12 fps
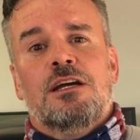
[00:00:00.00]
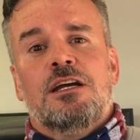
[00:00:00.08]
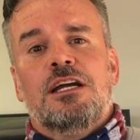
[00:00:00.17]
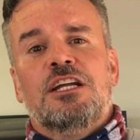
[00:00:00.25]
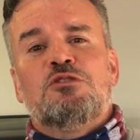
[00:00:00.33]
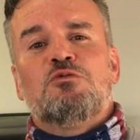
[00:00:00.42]

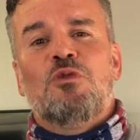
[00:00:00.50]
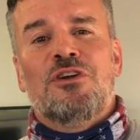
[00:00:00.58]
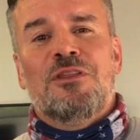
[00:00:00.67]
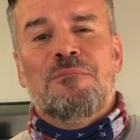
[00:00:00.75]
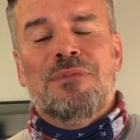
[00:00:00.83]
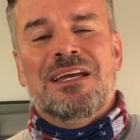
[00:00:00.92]
It's one of
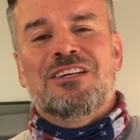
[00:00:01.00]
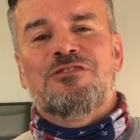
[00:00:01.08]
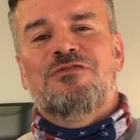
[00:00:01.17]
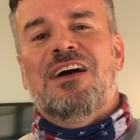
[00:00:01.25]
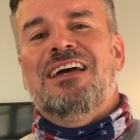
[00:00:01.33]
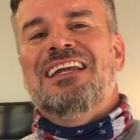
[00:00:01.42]
the biggest
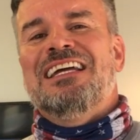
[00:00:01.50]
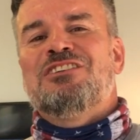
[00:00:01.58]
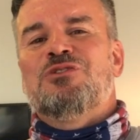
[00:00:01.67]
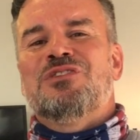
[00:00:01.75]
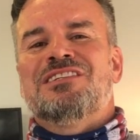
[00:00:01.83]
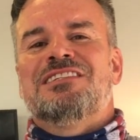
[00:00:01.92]

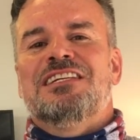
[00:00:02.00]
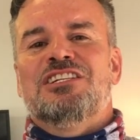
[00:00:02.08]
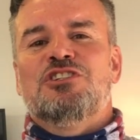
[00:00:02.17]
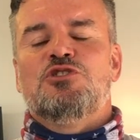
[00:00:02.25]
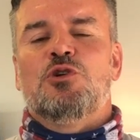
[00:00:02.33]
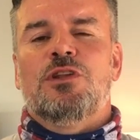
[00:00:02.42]
financial
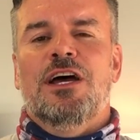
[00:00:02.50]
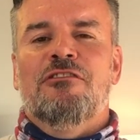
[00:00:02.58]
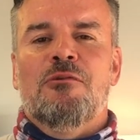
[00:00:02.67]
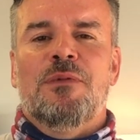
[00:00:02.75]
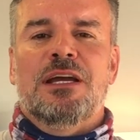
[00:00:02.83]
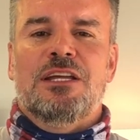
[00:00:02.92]
decisions you'll ever
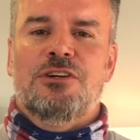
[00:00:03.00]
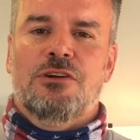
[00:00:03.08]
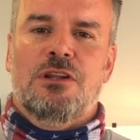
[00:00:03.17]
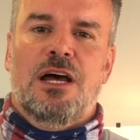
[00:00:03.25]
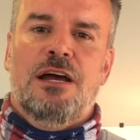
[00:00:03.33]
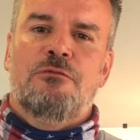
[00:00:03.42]
make in your
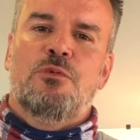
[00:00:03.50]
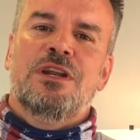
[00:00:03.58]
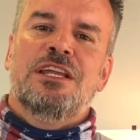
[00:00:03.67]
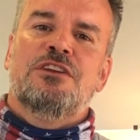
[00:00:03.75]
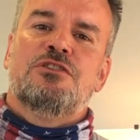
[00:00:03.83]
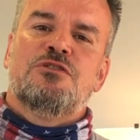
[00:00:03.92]
life. We
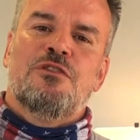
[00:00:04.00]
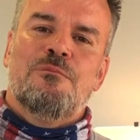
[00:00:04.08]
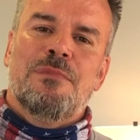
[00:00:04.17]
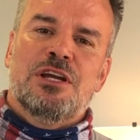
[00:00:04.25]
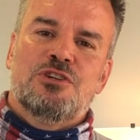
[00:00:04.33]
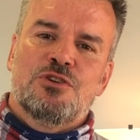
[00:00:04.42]
need to
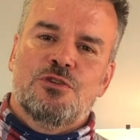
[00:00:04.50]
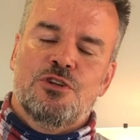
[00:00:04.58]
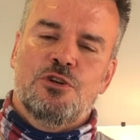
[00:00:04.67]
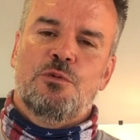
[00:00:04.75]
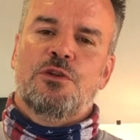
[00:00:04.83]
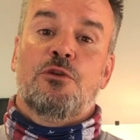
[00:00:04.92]
make sure that
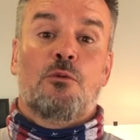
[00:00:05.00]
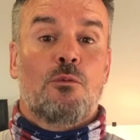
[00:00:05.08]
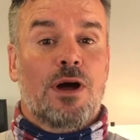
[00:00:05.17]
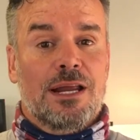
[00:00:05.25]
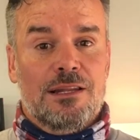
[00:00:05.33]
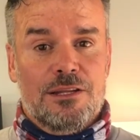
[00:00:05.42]
you're with the
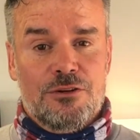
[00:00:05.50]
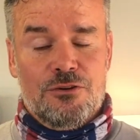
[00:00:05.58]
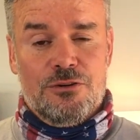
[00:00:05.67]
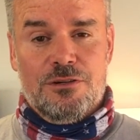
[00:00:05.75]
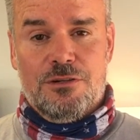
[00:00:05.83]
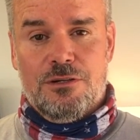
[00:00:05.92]
right
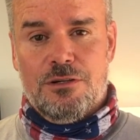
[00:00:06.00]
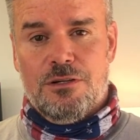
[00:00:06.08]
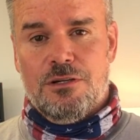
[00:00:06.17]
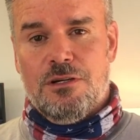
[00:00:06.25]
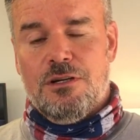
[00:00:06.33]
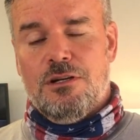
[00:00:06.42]
lender,
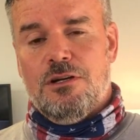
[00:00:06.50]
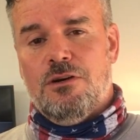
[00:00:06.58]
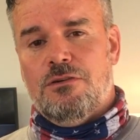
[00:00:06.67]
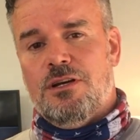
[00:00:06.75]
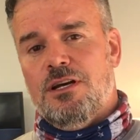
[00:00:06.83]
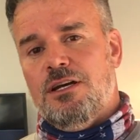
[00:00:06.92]

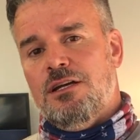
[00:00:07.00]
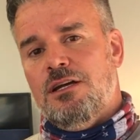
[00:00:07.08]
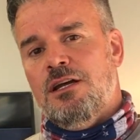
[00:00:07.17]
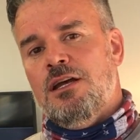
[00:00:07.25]
okay?